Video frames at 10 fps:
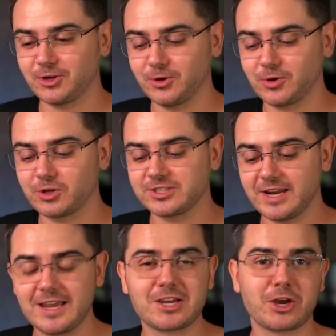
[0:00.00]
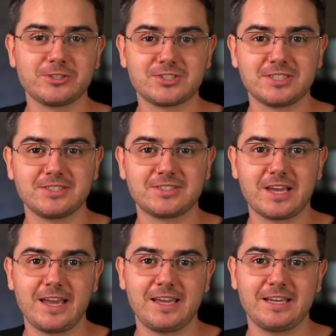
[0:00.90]
So, today, Ghost is
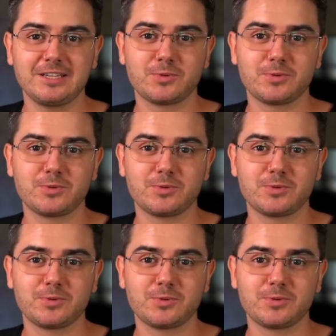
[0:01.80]
a